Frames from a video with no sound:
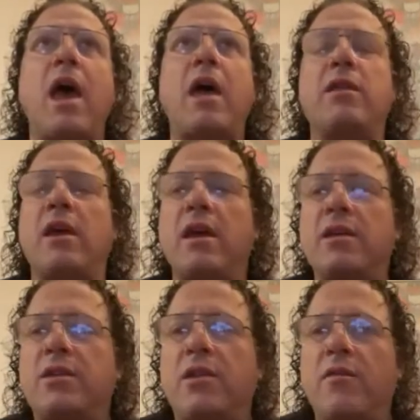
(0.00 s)
and the
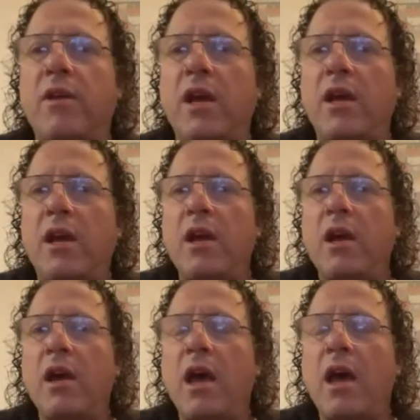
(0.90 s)
history
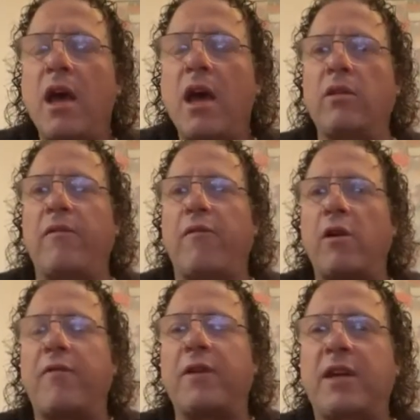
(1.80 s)
and all the
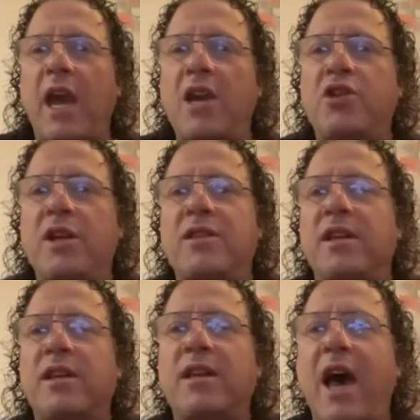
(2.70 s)
fortifications
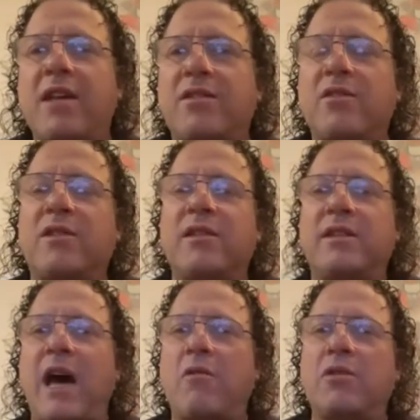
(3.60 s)
and castles and
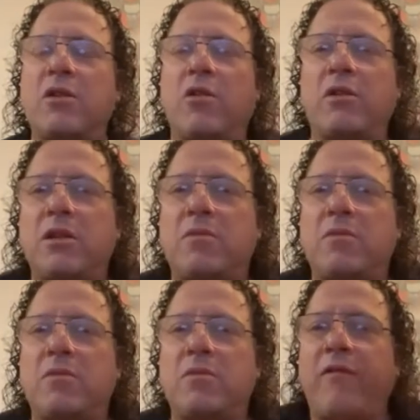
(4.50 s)
towers and all this
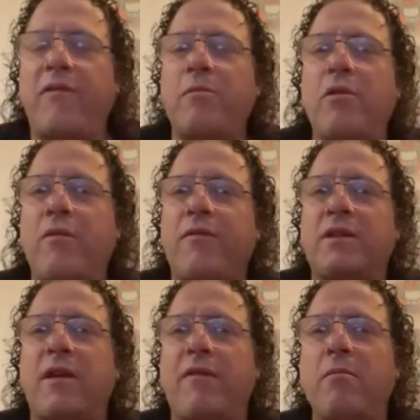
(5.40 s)
beautiful, beautiful
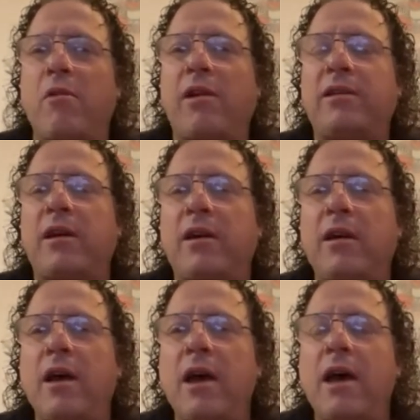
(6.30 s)
stuff in Malta.
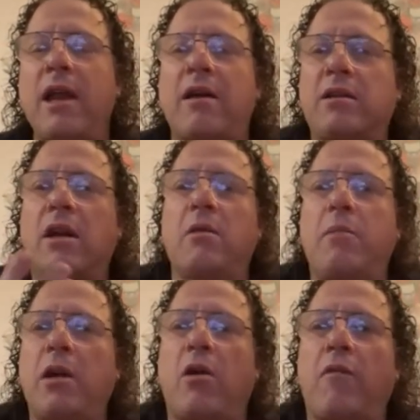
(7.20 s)
Now it's going to
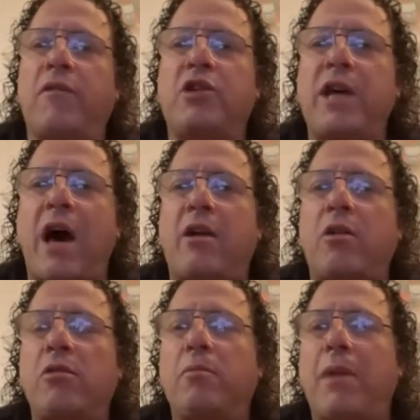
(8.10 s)
be
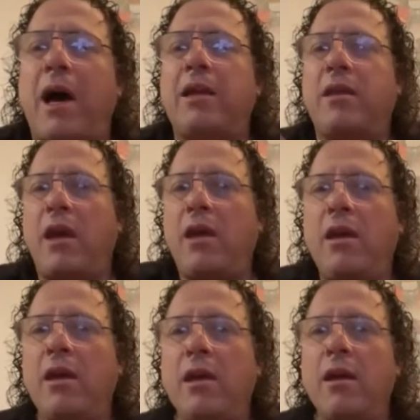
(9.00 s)
overshadowed by the,
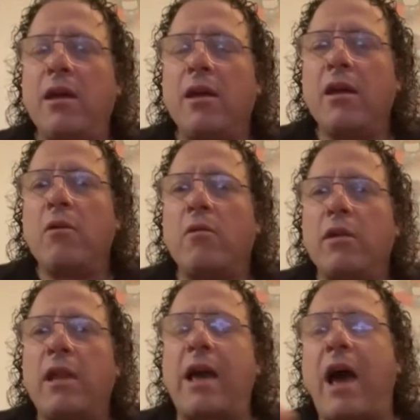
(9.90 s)

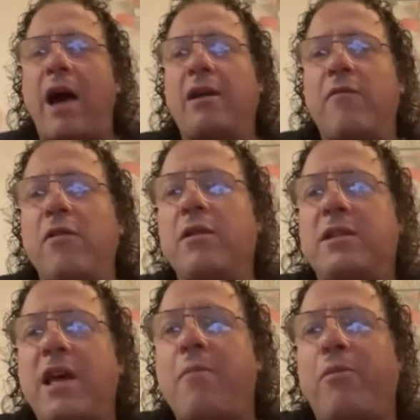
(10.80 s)
like, I'll give you an
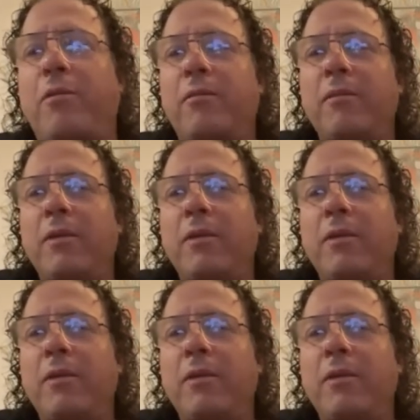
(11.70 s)
example.